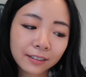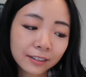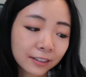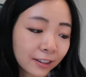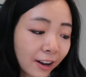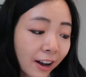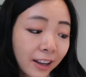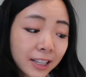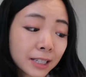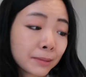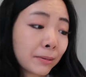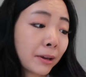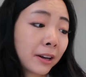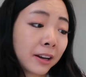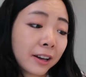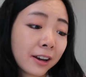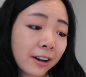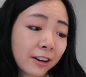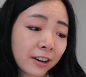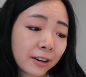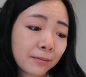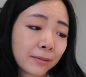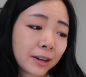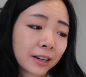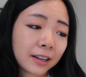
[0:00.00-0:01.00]
not spending
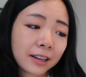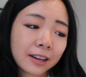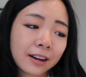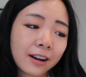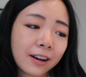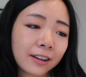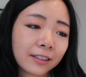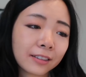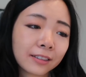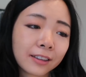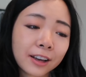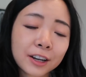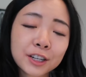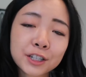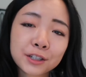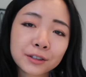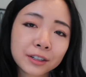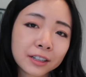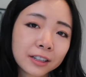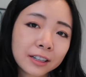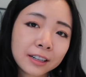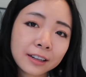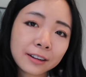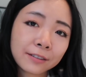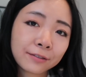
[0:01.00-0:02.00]
all your money on
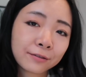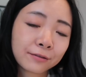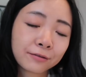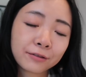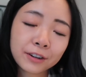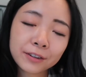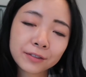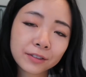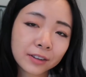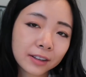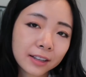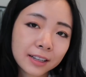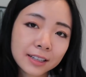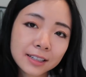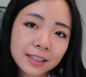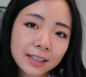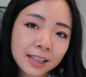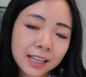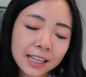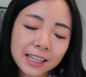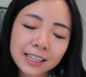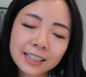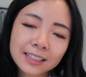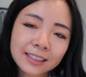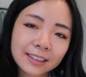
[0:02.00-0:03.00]
luxury, frivolous
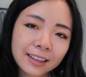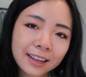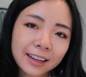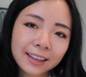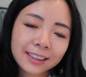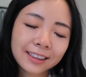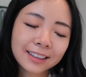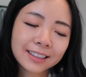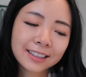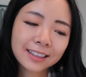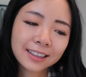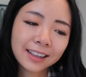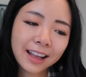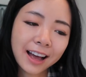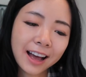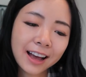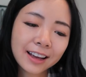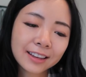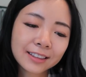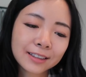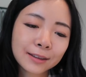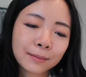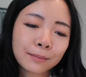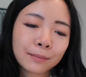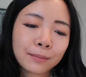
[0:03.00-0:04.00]
things like this
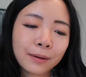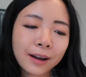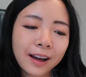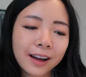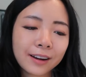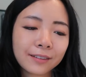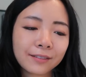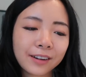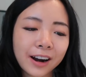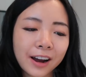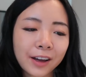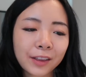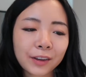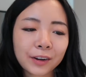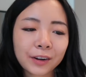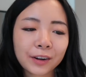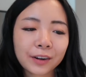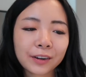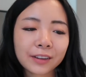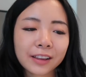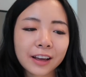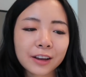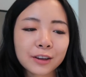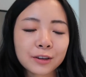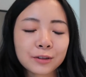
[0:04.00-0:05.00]
glass, but
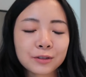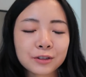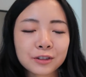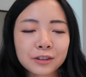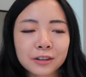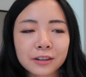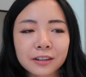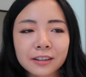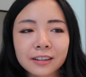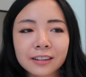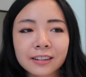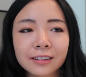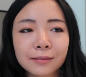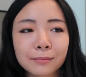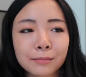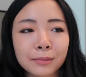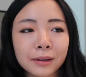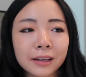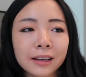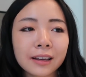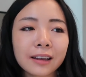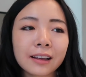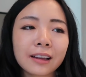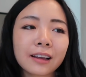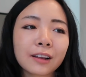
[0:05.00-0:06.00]
rather that you should
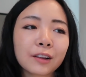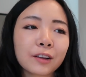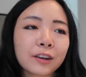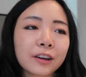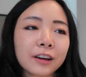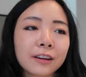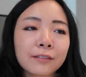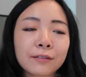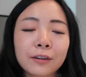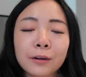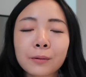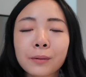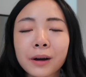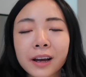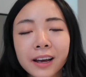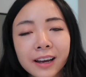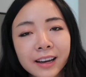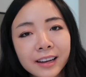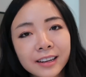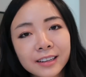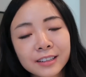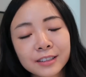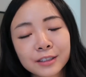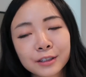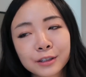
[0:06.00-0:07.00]
be looking for
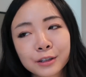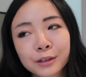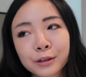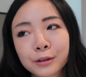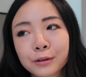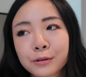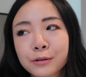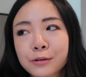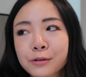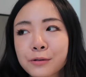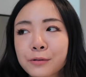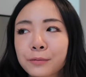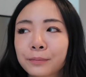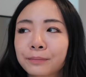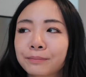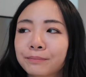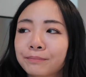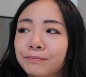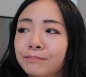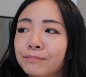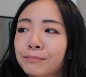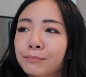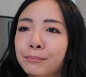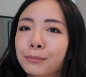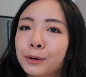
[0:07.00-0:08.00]
ways to
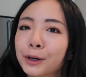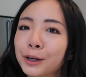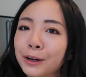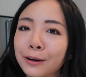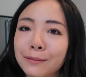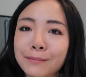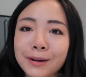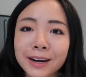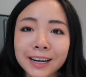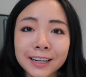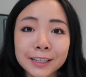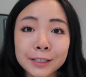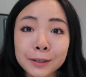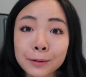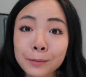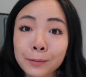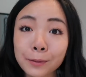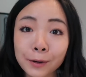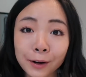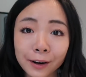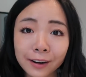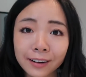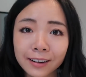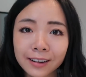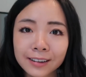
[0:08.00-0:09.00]
put your money to
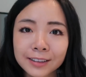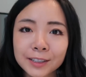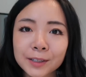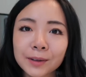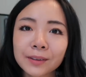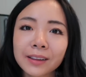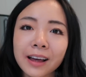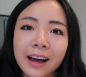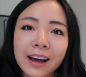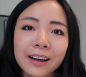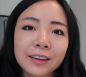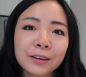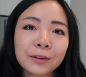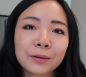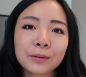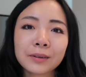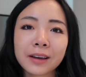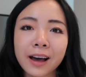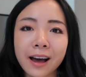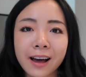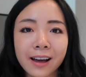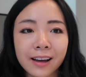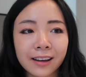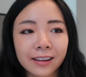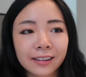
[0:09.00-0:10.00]
work so that you
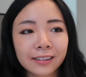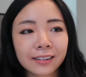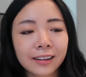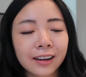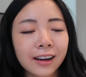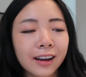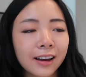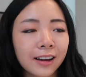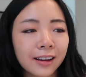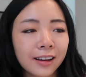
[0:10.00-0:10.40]
can,